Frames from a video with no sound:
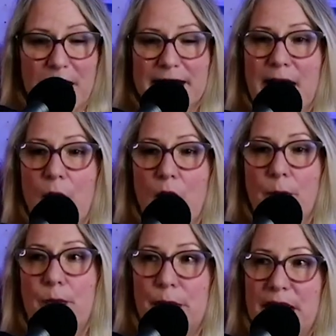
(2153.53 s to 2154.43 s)
Now,
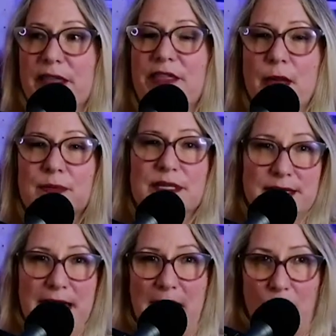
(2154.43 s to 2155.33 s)
big thumbs
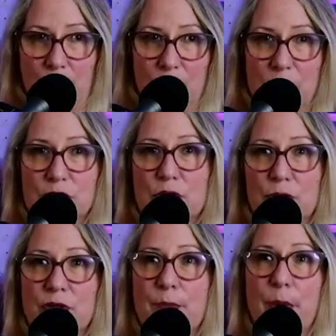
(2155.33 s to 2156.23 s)
down
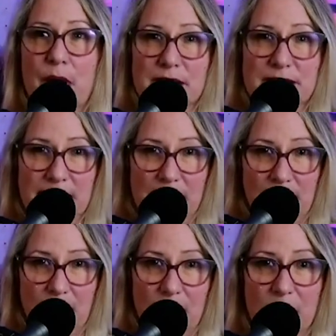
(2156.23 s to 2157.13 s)
to the
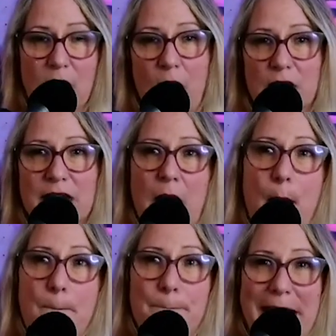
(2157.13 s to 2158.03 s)
buzzkill called
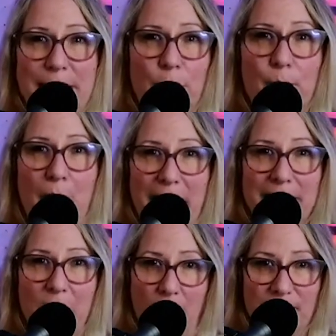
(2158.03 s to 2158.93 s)

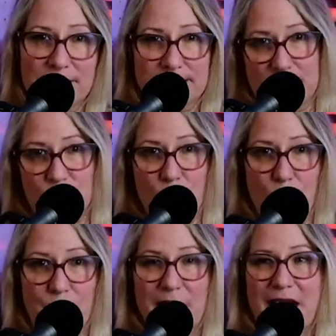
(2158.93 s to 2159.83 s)
Bader-Meinhof syndrome.